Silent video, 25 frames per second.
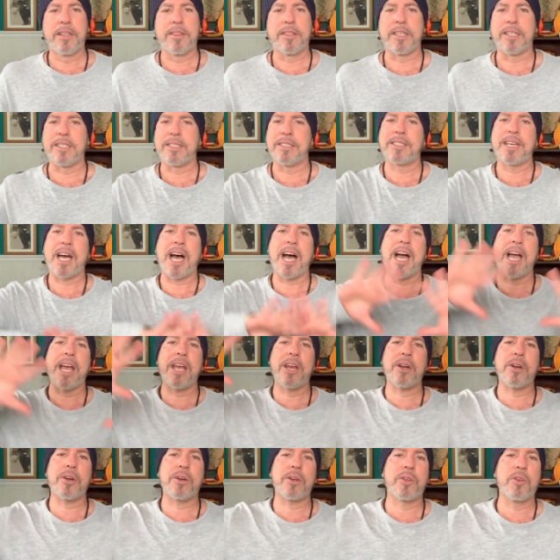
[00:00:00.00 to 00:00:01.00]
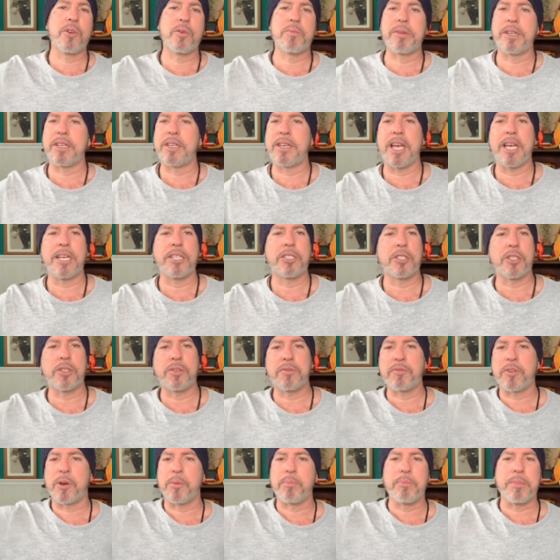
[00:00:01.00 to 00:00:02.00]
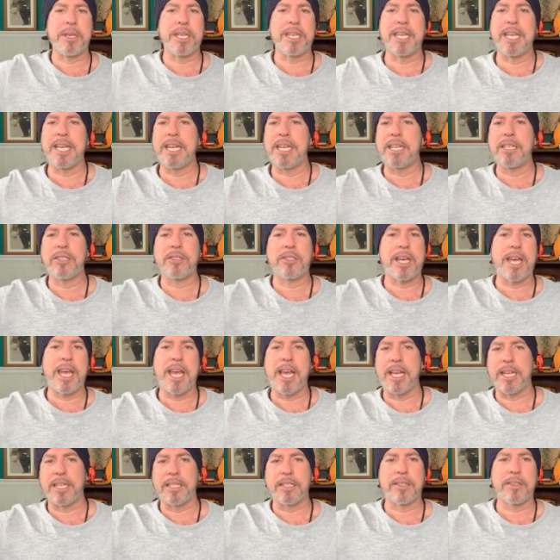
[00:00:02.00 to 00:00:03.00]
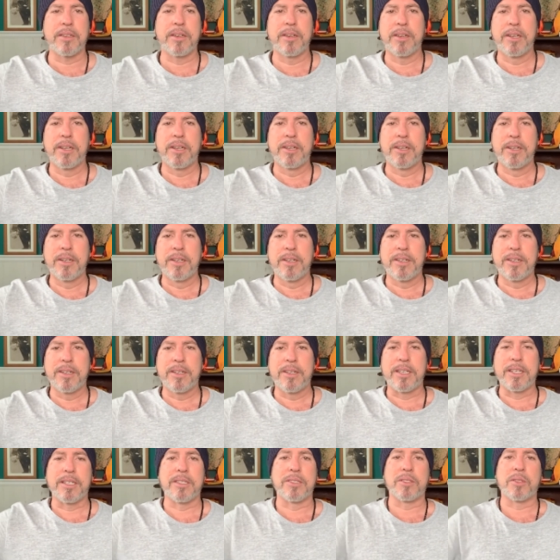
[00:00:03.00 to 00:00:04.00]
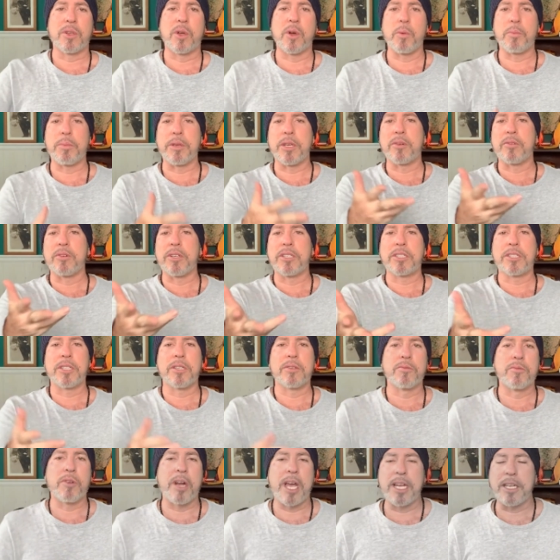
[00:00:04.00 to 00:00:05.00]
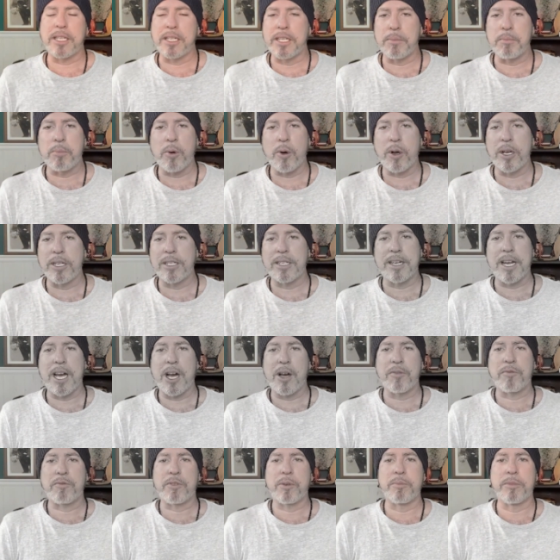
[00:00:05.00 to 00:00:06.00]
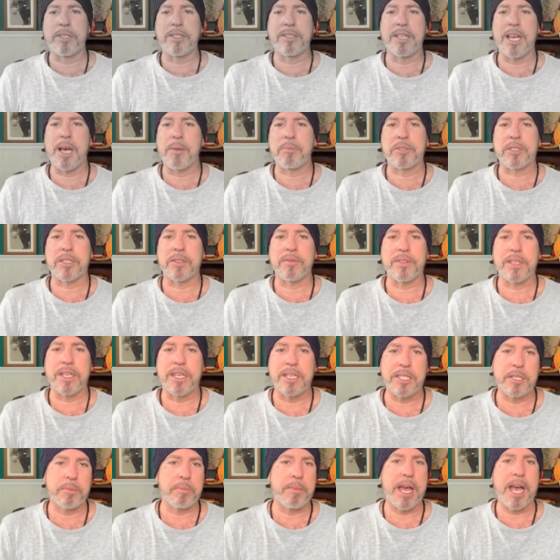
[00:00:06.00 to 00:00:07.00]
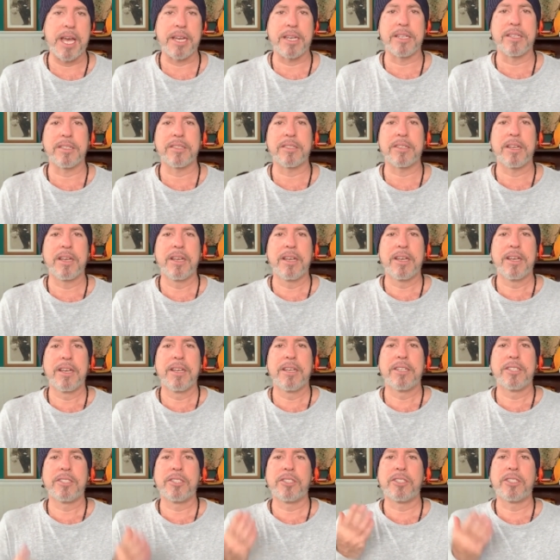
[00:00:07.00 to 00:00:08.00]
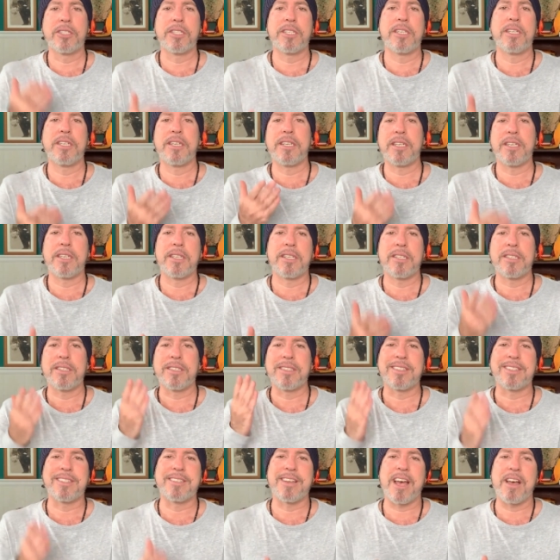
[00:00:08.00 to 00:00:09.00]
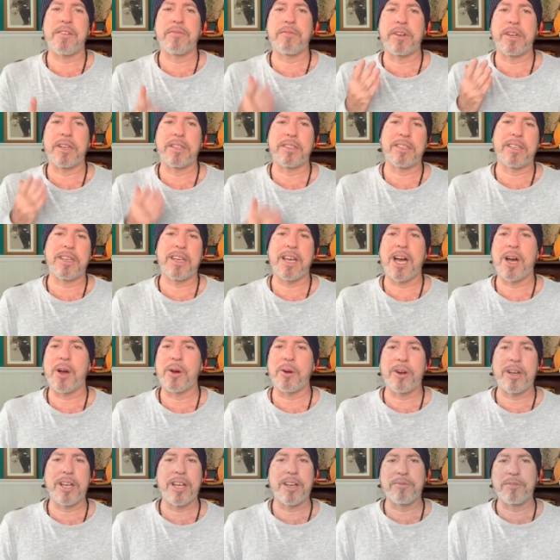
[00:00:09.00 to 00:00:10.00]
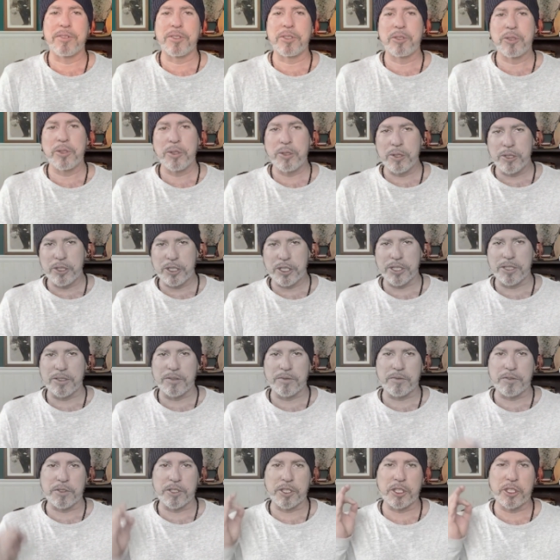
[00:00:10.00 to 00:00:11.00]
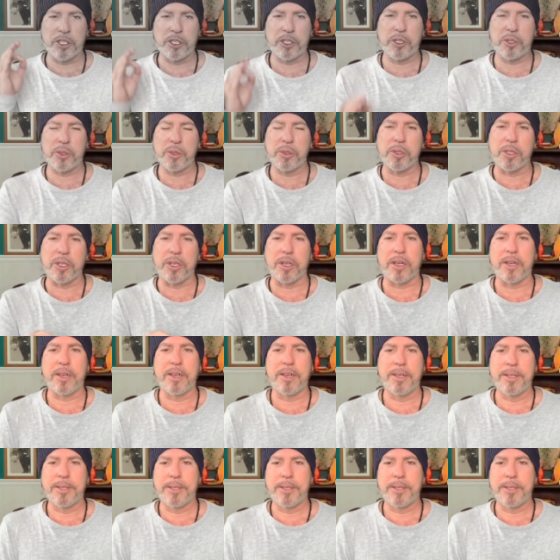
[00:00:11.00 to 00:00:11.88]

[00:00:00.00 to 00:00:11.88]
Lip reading: the entire human nature from beginning to end. And as Gopi Krishna rightly pointed out from the depths of his madness, she is definitely our evolution, for sure.